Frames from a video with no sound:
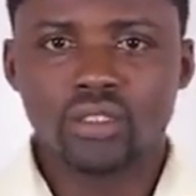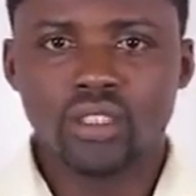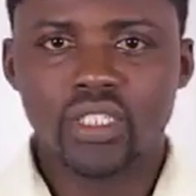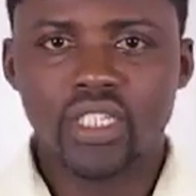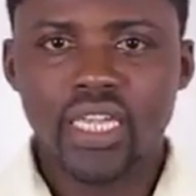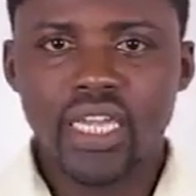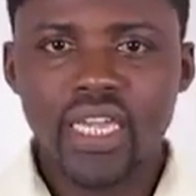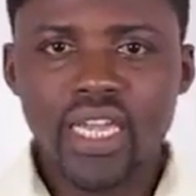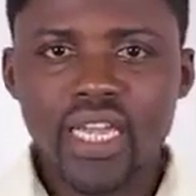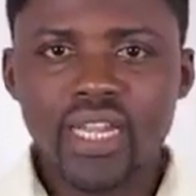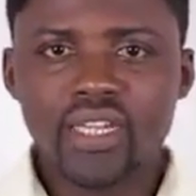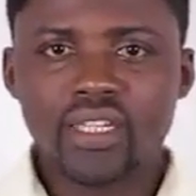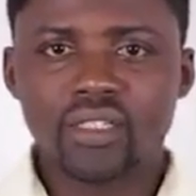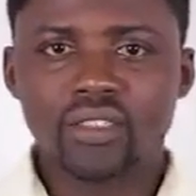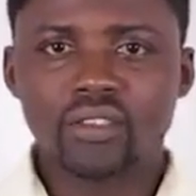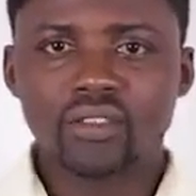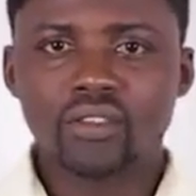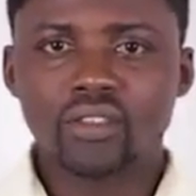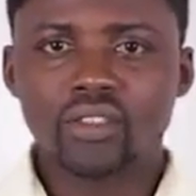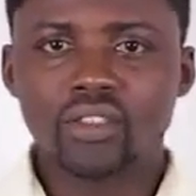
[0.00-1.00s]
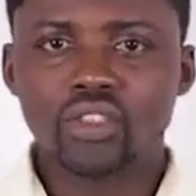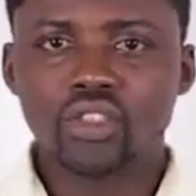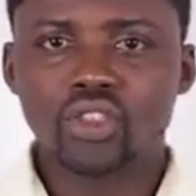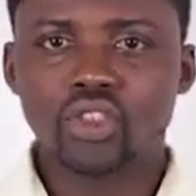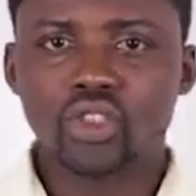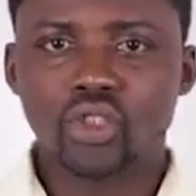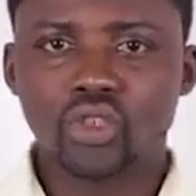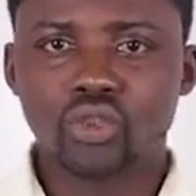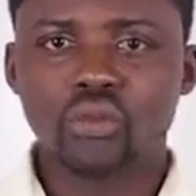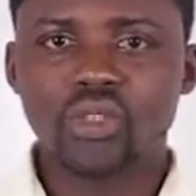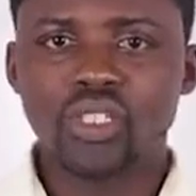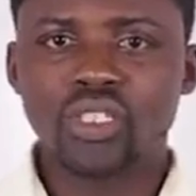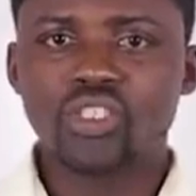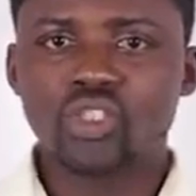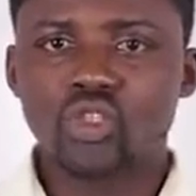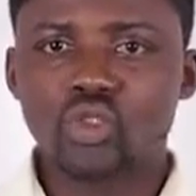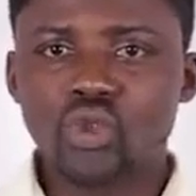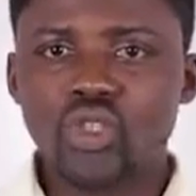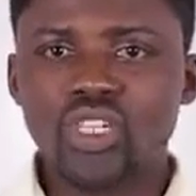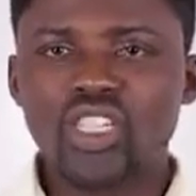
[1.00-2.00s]
The heading should be
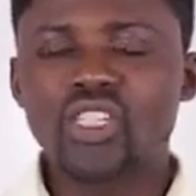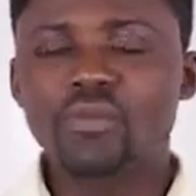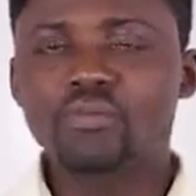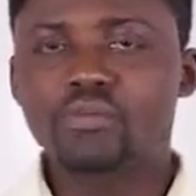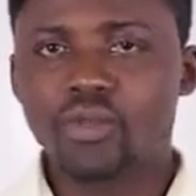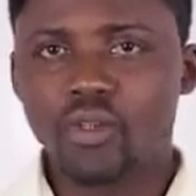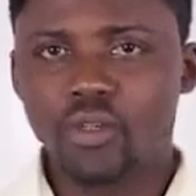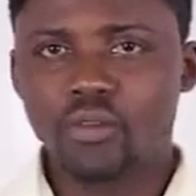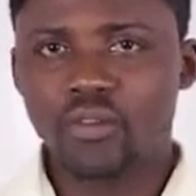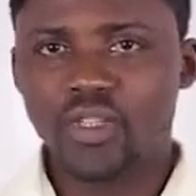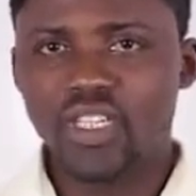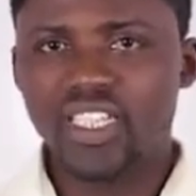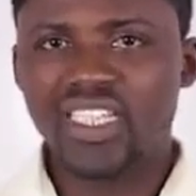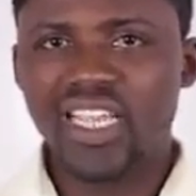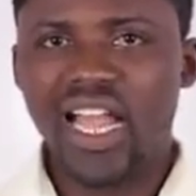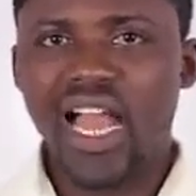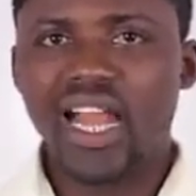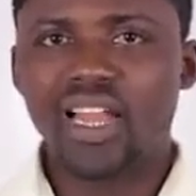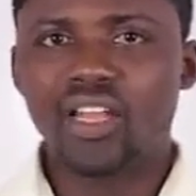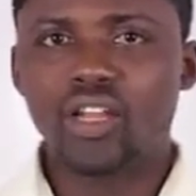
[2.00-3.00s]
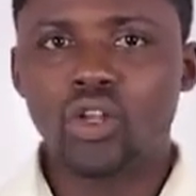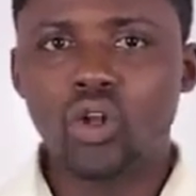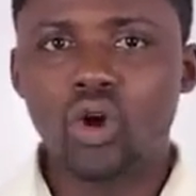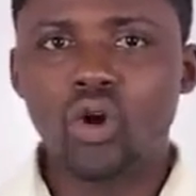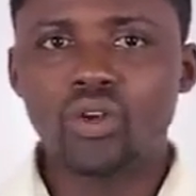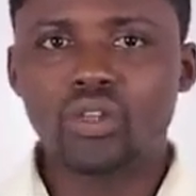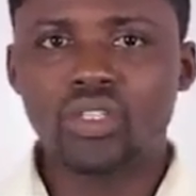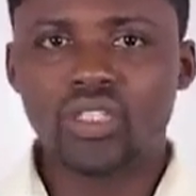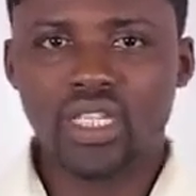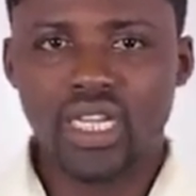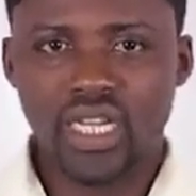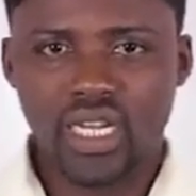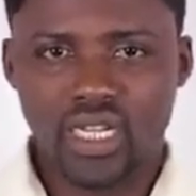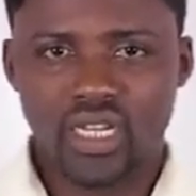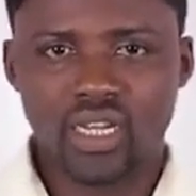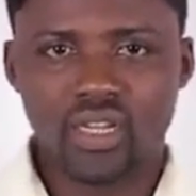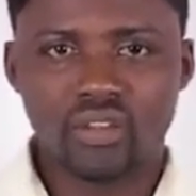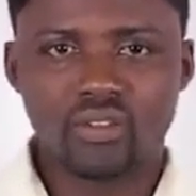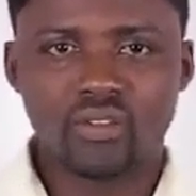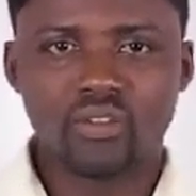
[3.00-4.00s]
trading profit and loss
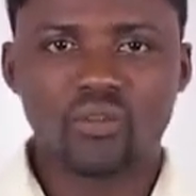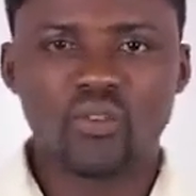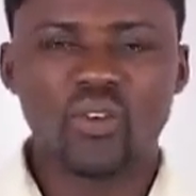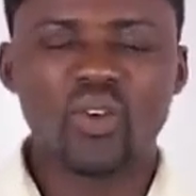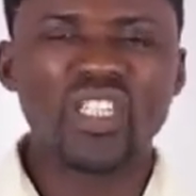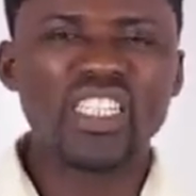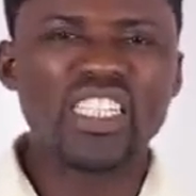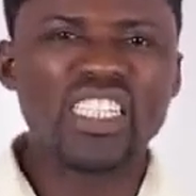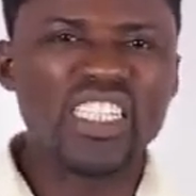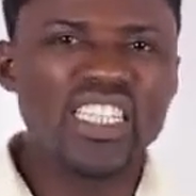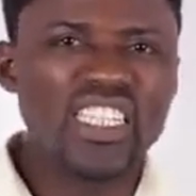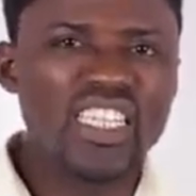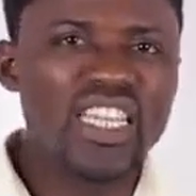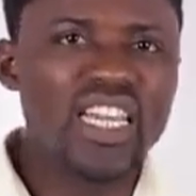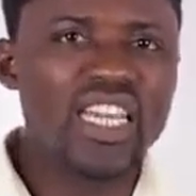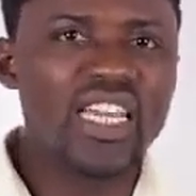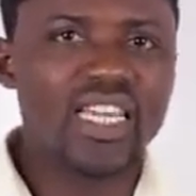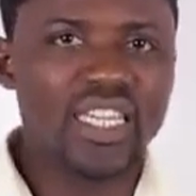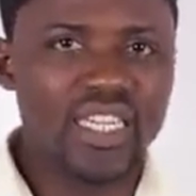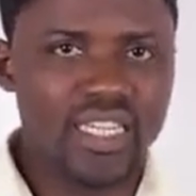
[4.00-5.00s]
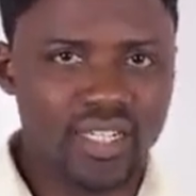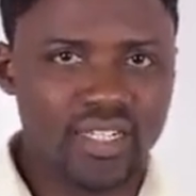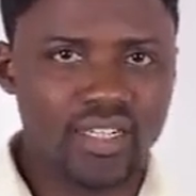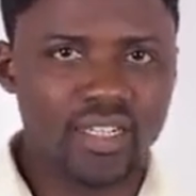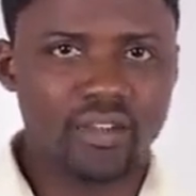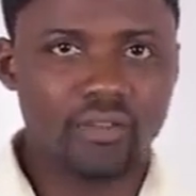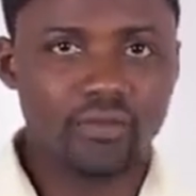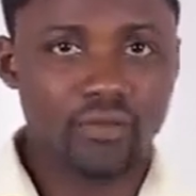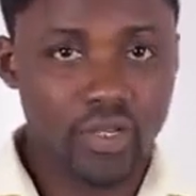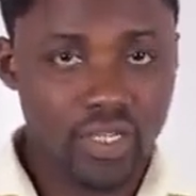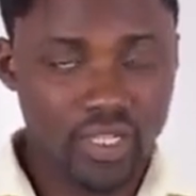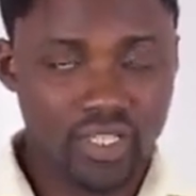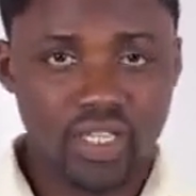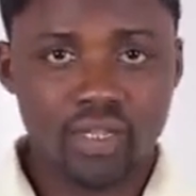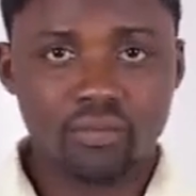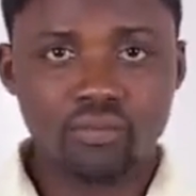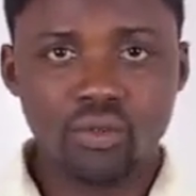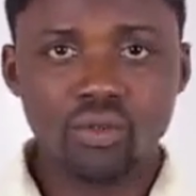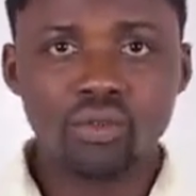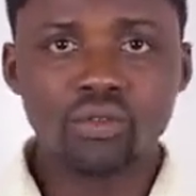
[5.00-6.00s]
account for the year ended. For
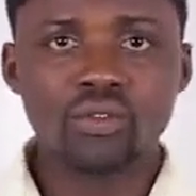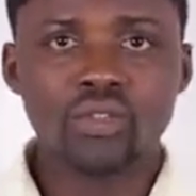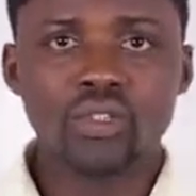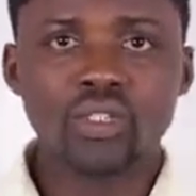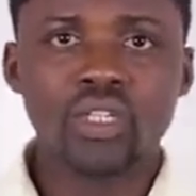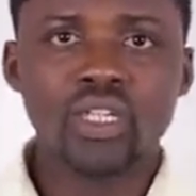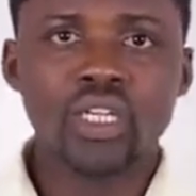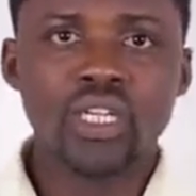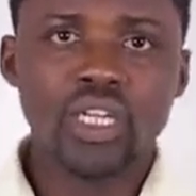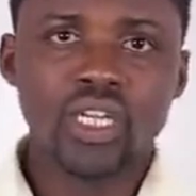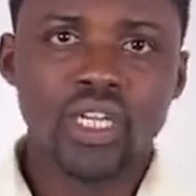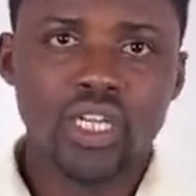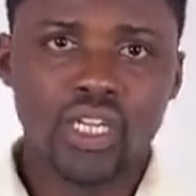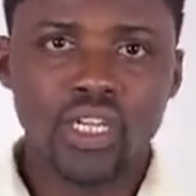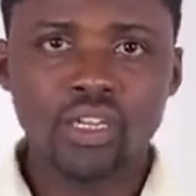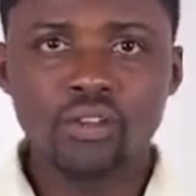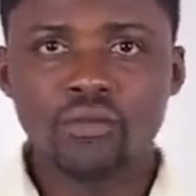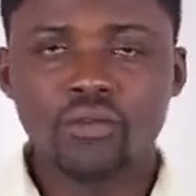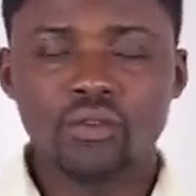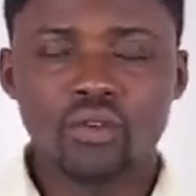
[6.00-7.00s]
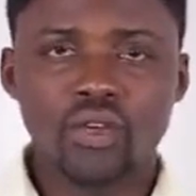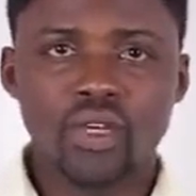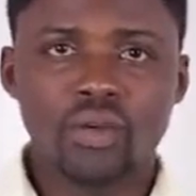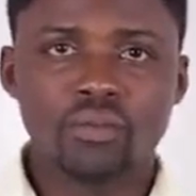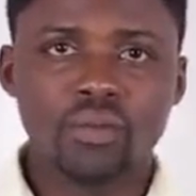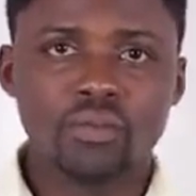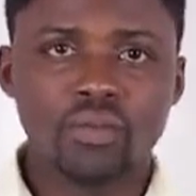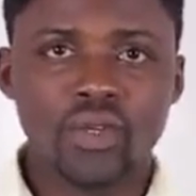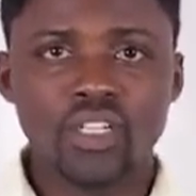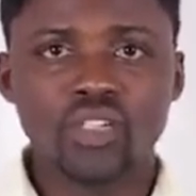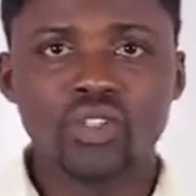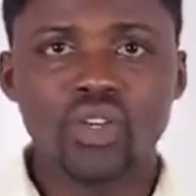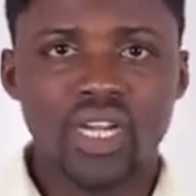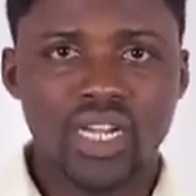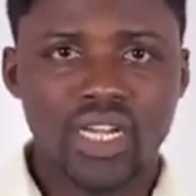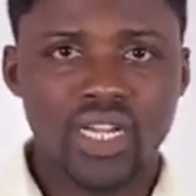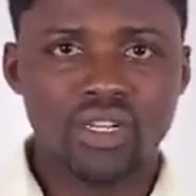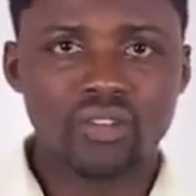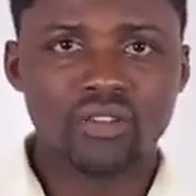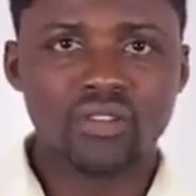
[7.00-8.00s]
example, if you are preparing your
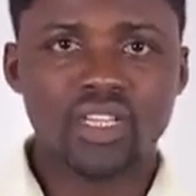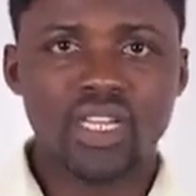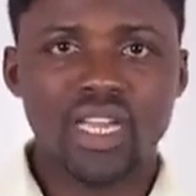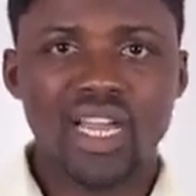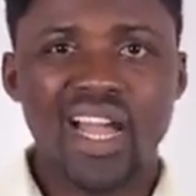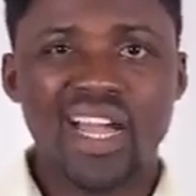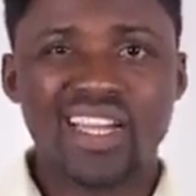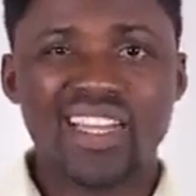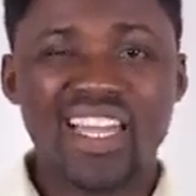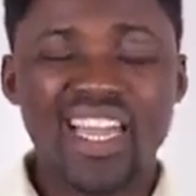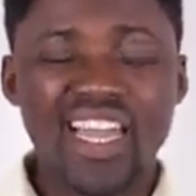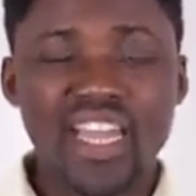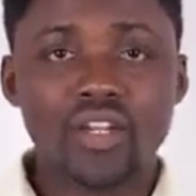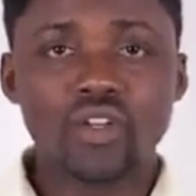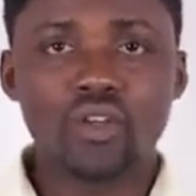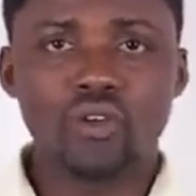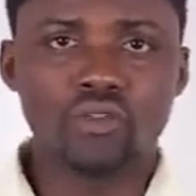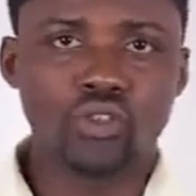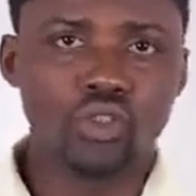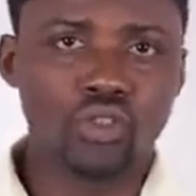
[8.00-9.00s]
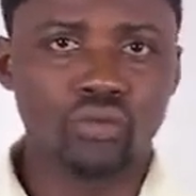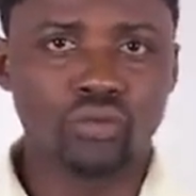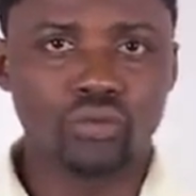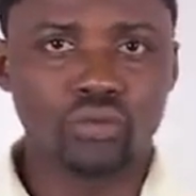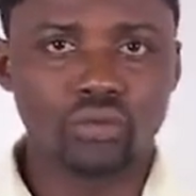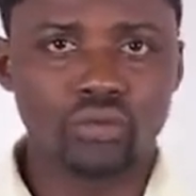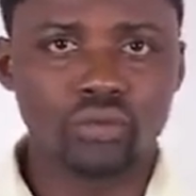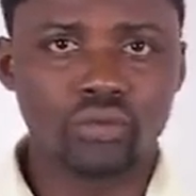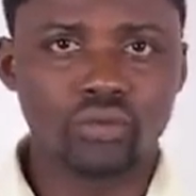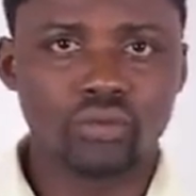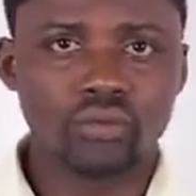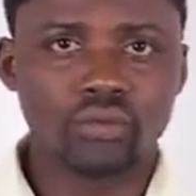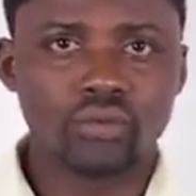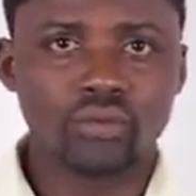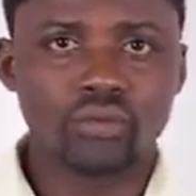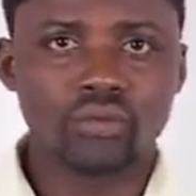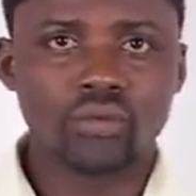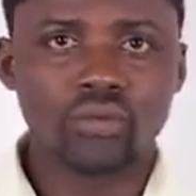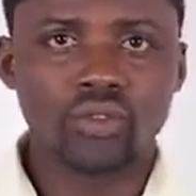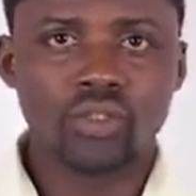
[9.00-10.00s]
account at the end of June,
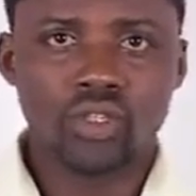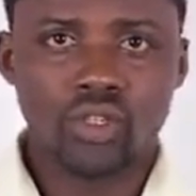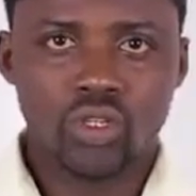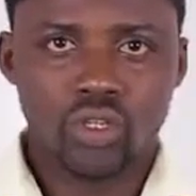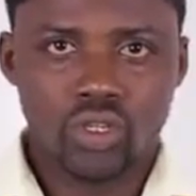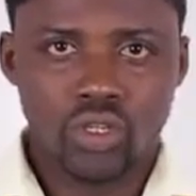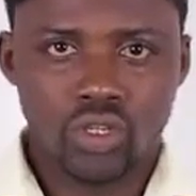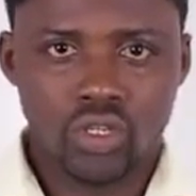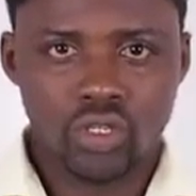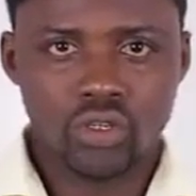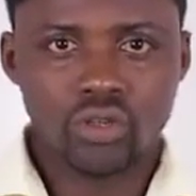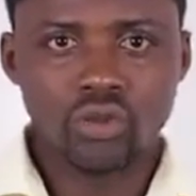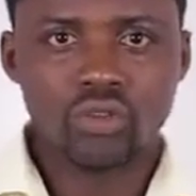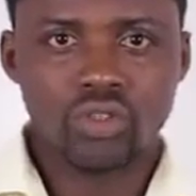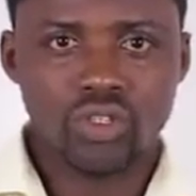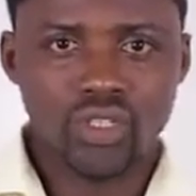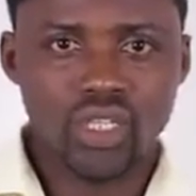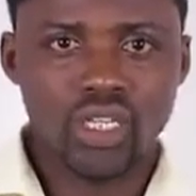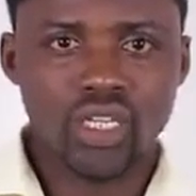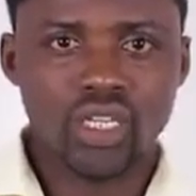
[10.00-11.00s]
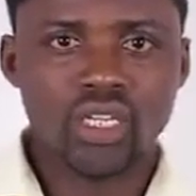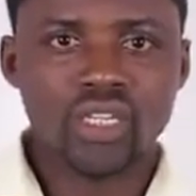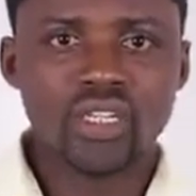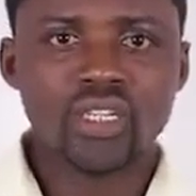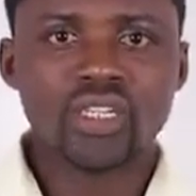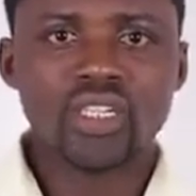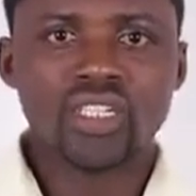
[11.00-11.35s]
you're going to say